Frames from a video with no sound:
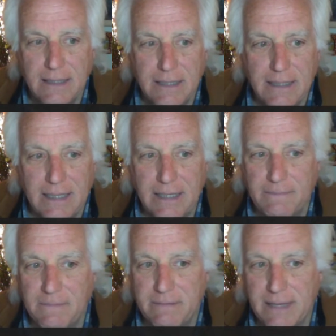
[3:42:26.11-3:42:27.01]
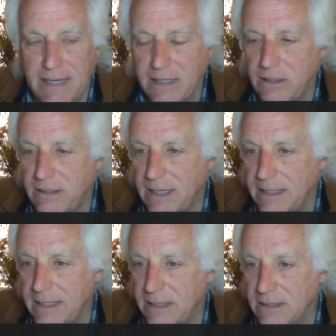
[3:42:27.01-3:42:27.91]
I'm thank you,
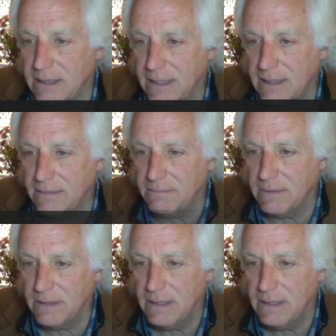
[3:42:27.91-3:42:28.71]
Candy. I'll tell him.